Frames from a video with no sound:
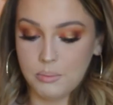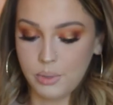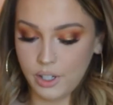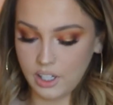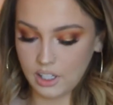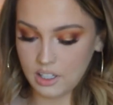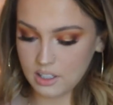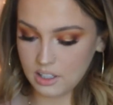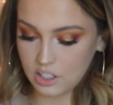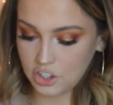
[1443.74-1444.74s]
But it's
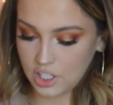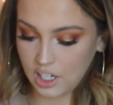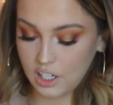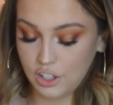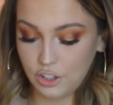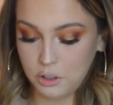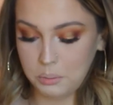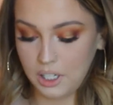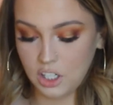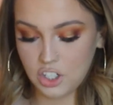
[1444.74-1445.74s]
in the shade Nude
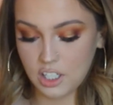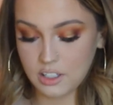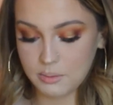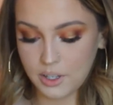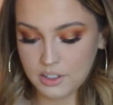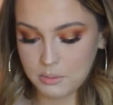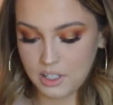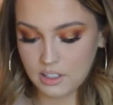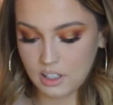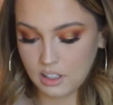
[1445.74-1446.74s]
Beach. It smells
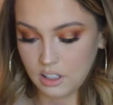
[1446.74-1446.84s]
amazing.